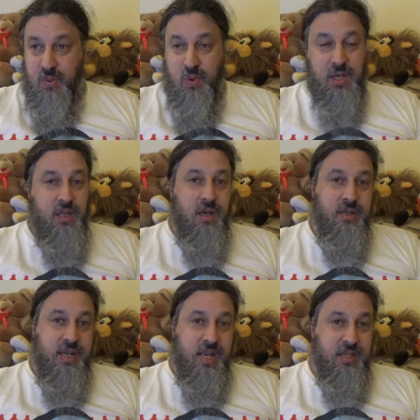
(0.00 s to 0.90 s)
one
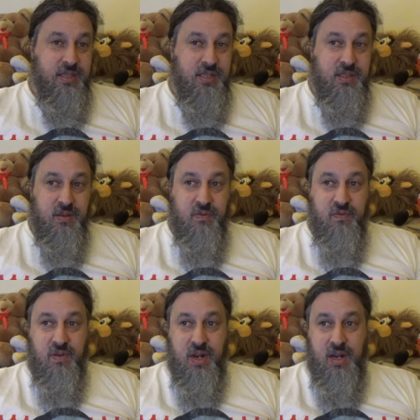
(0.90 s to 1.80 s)
long day since the
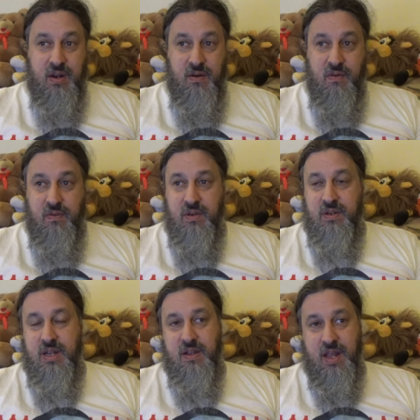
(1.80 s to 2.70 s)

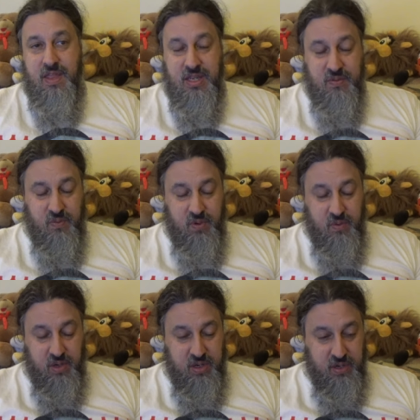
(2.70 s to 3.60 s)
I think
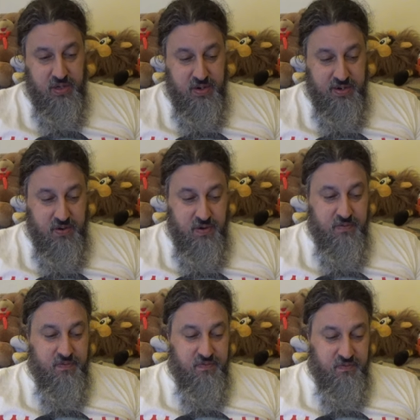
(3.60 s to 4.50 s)
we're
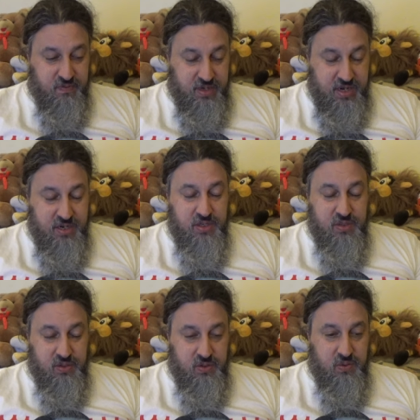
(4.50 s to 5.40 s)
going
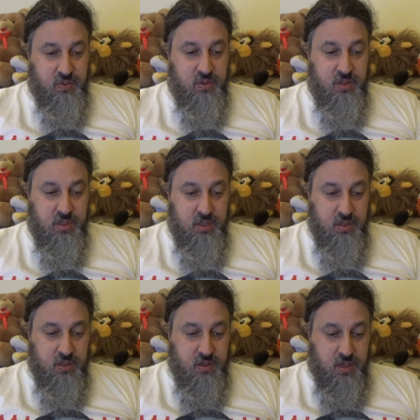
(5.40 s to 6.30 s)
into
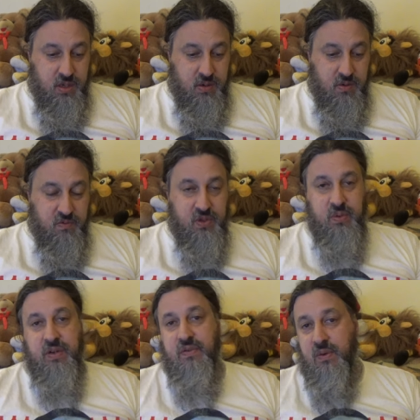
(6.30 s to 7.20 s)
over
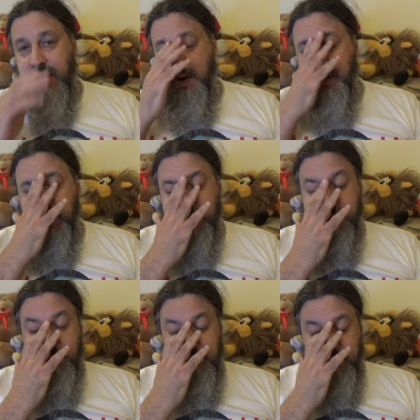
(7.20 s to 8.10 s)
24 hours
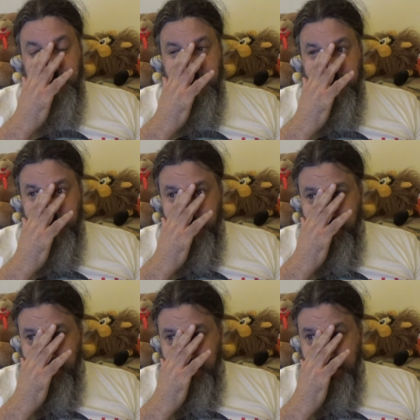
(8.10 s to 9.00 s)

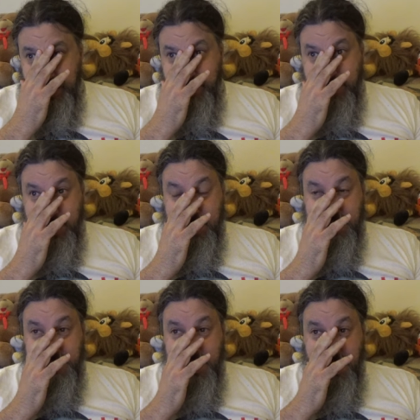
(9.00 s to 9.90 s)
because